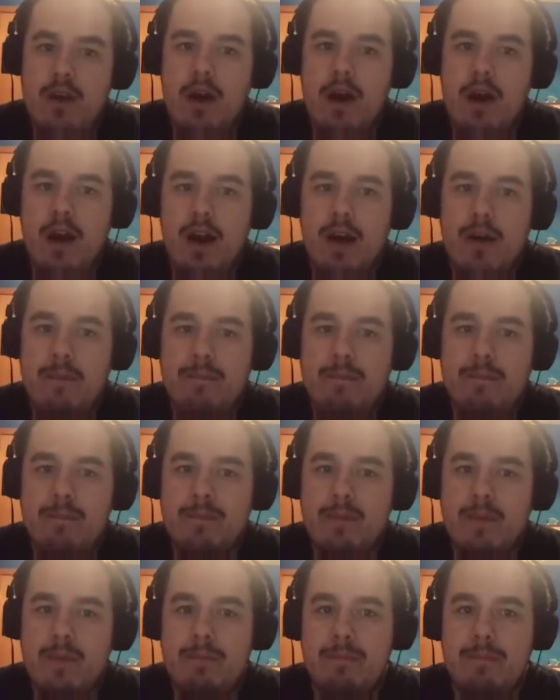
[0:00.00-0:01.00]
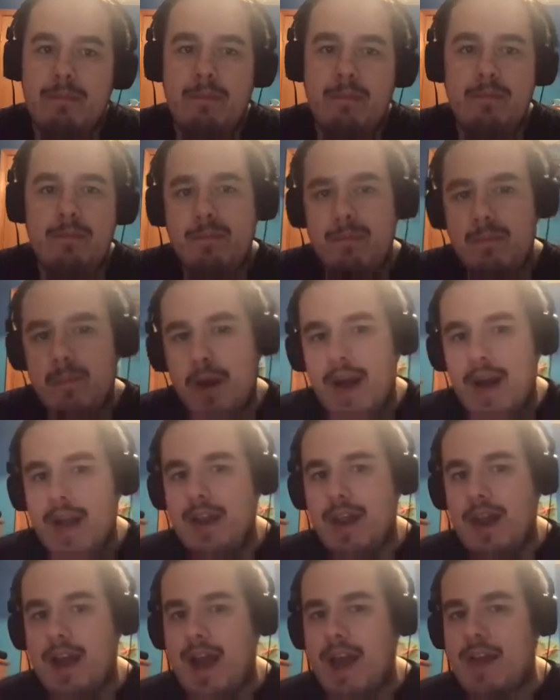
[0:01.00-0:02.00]

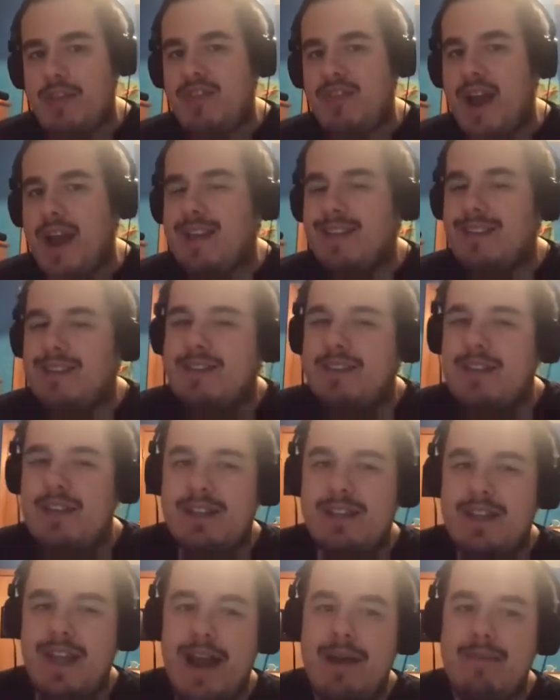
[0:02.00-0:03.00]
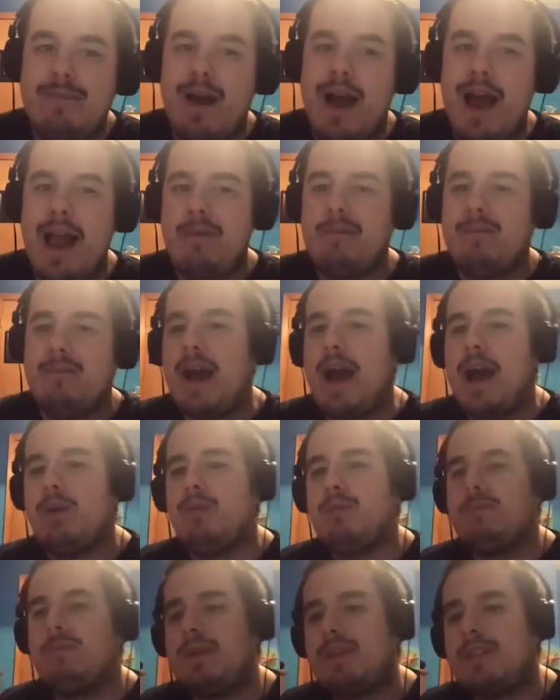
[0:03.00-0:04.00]
But I
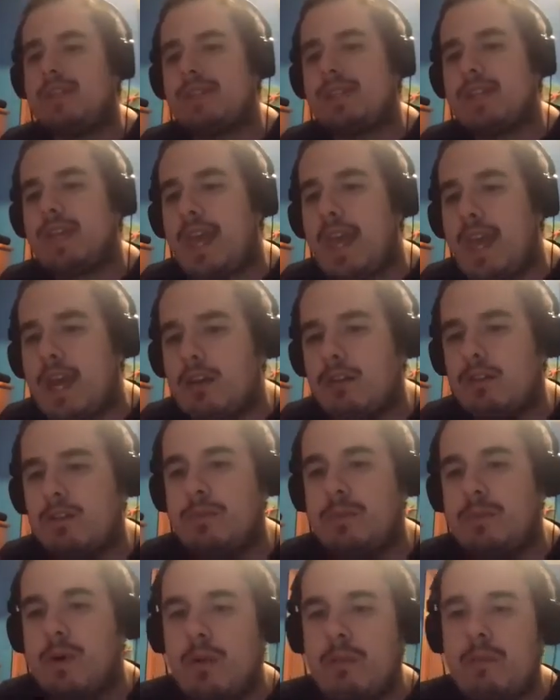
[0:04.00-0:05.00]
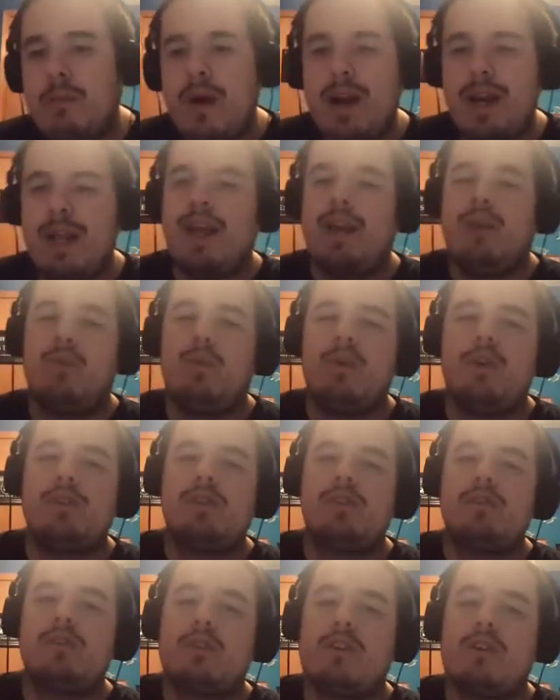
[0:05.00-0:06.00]
would be scared to put money on
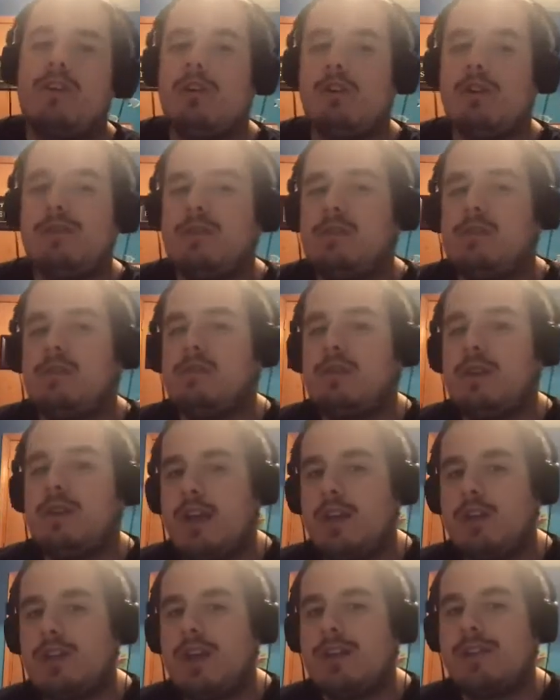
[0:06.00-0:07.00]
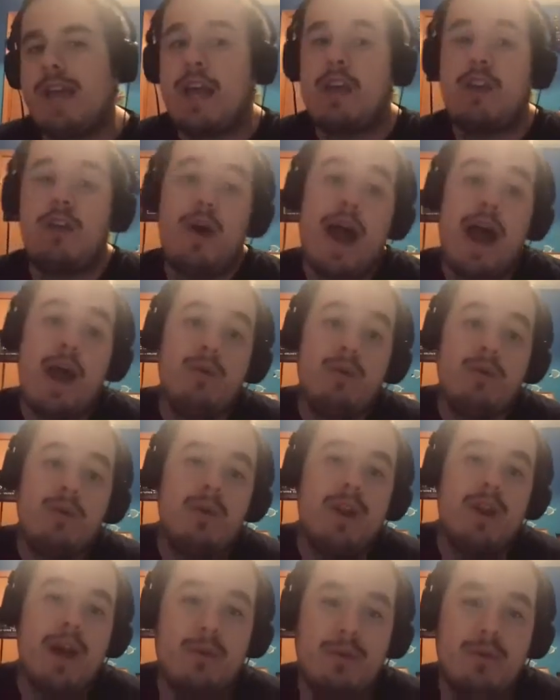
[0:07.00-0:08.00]
Wilson scoring over 2 touchdowns. You know
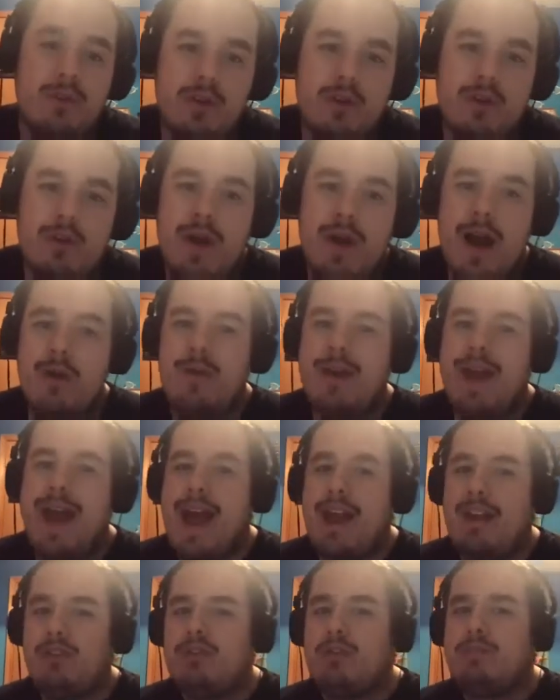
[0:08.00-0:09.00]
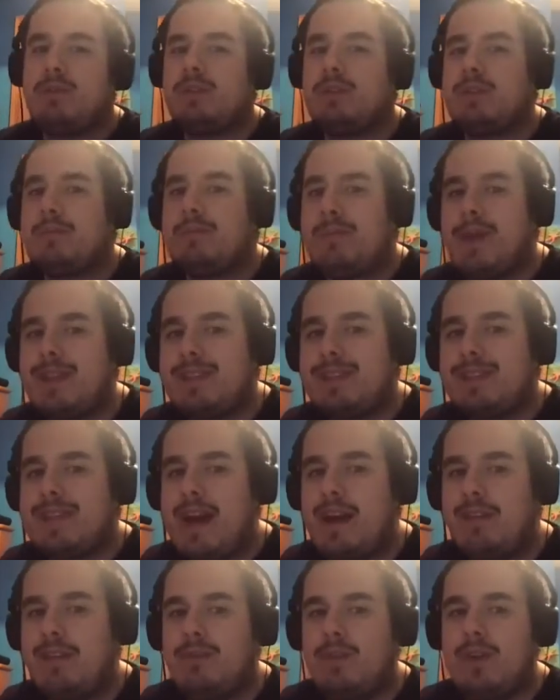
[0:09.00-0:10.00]
what I would do? I would honestly put some bets
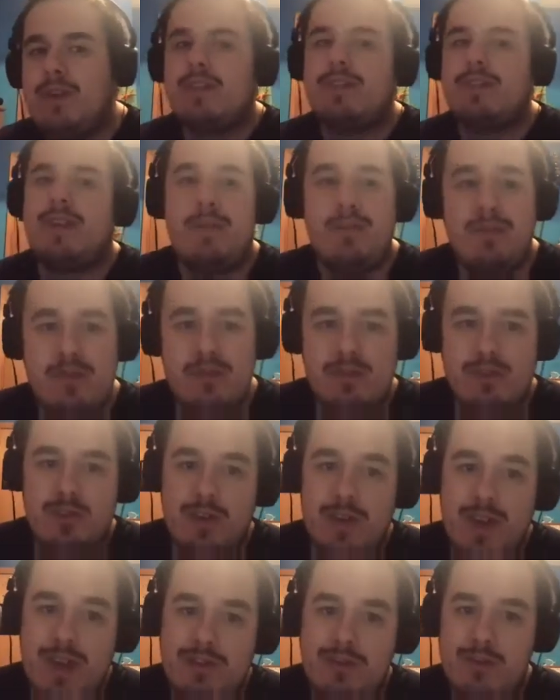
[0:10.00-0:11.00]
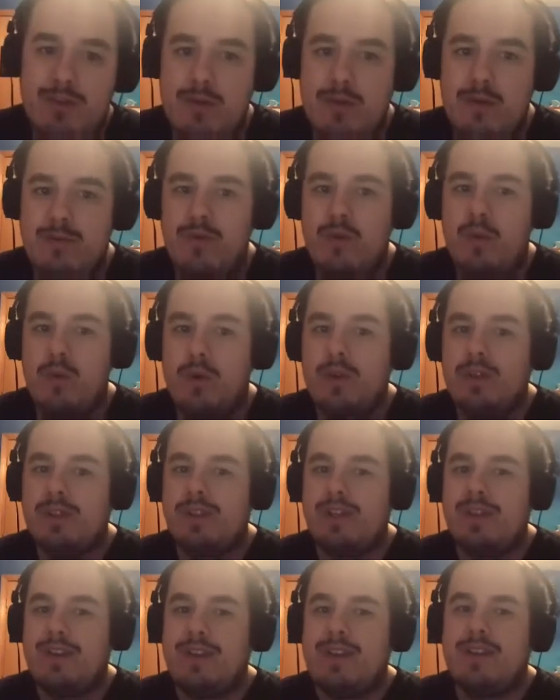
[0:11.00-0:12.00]
down for interceptions today too for
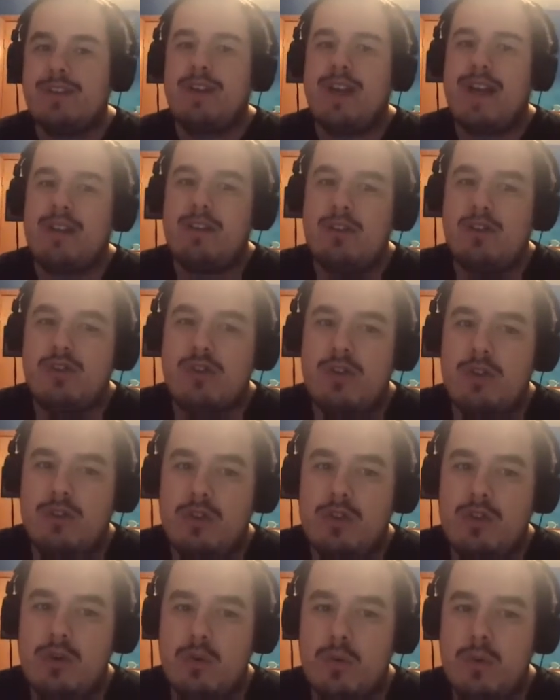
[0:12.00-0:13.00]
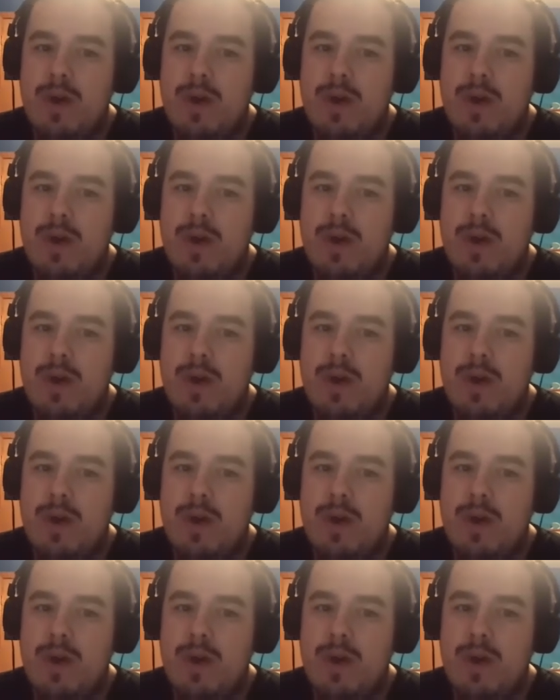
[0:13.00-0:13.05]
Wilson. He's going to at least throw 2.